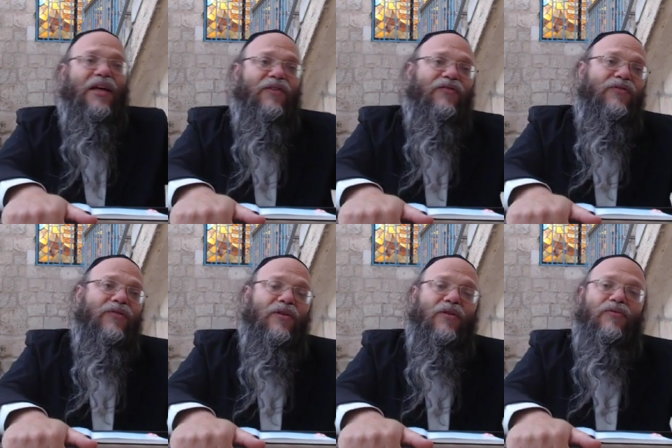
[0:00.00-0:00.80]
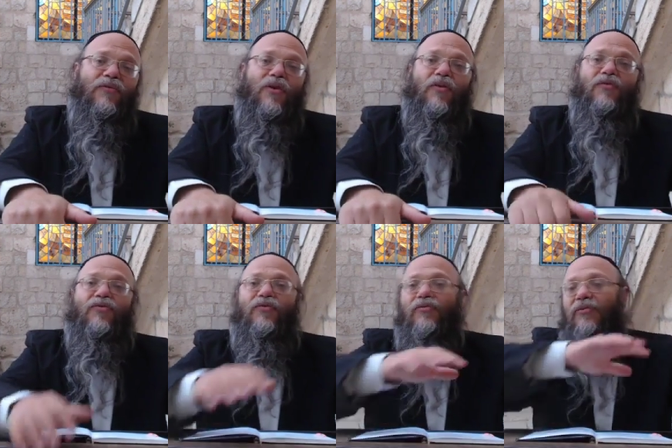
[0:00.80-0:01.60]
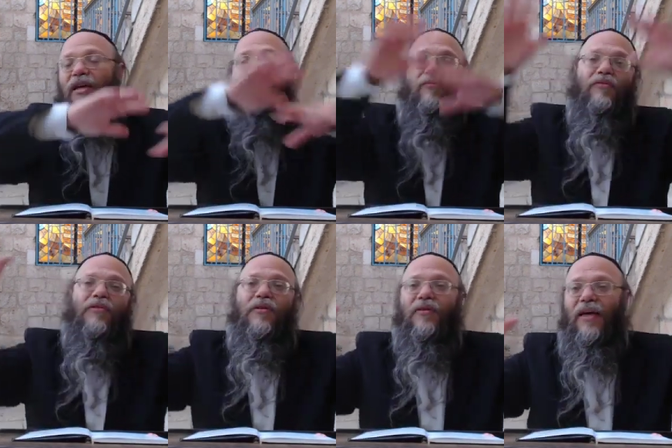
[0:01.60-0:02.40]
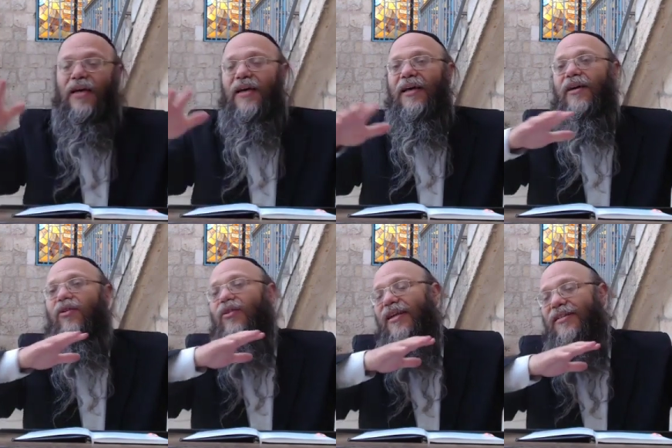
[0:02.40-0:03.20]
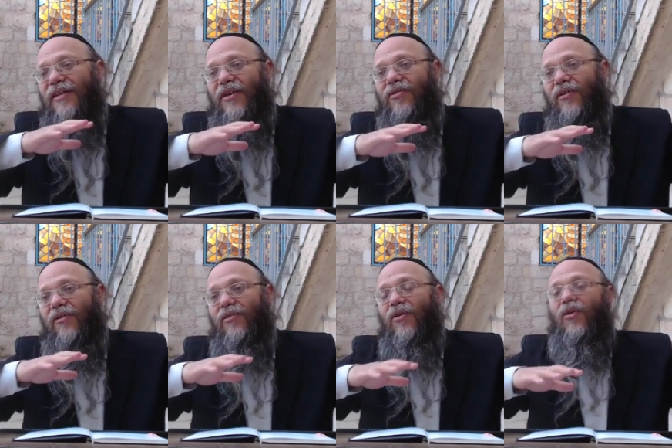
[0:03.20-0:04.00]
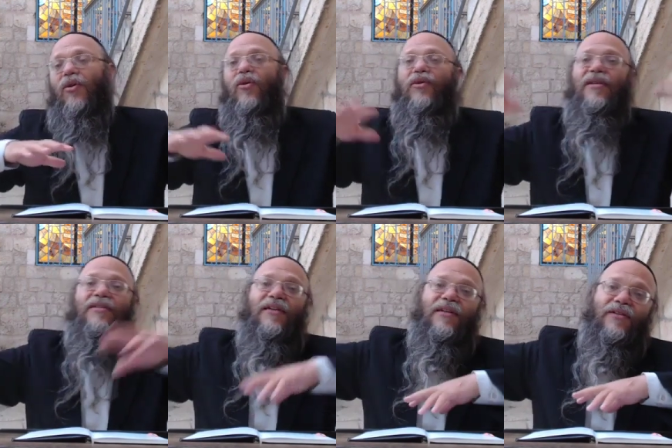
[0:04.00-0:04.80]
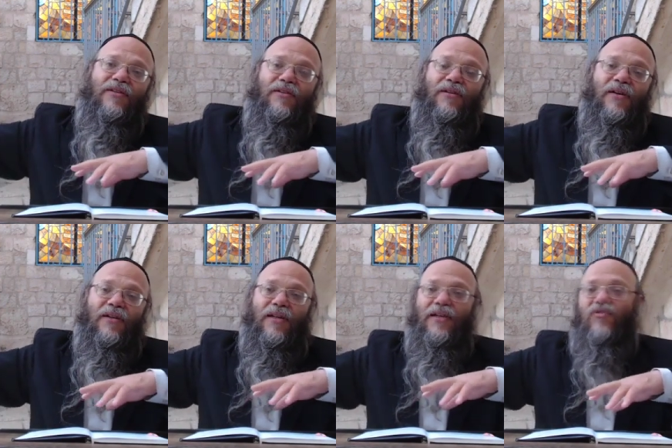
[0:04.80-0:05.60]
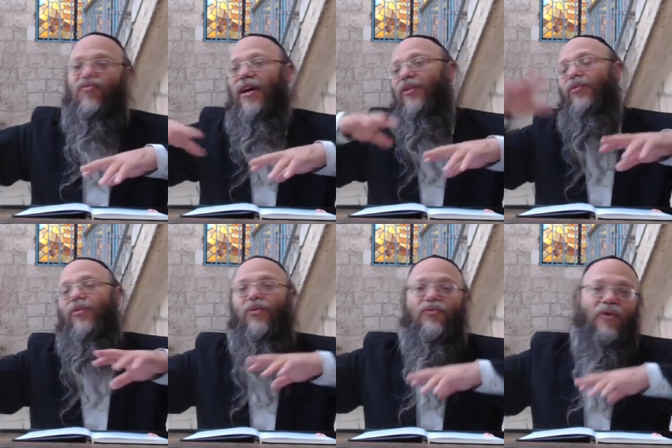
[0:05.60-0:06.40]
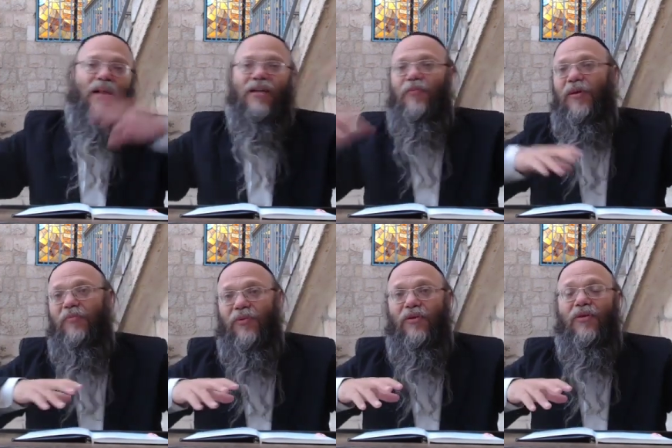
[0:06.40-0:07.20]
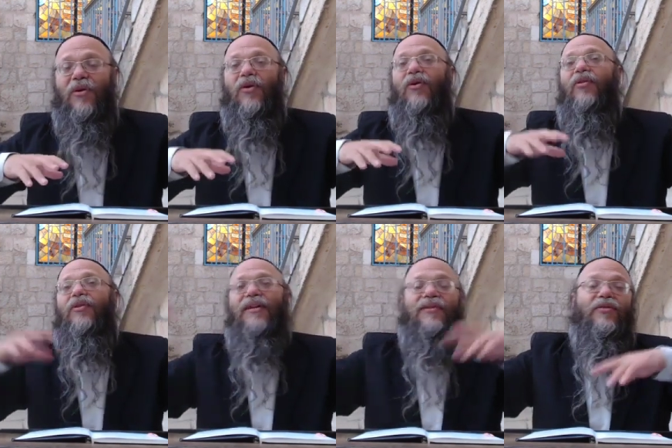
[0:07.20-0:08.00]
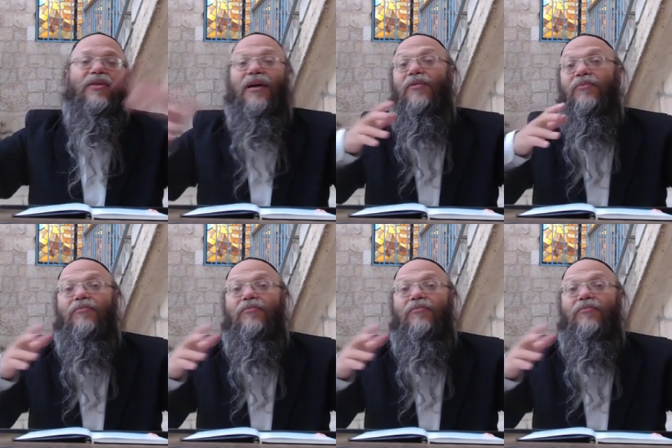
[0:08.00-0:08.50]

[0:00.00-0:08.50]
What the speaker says: of like organization, or this leader that is trying to control other people, or this or that?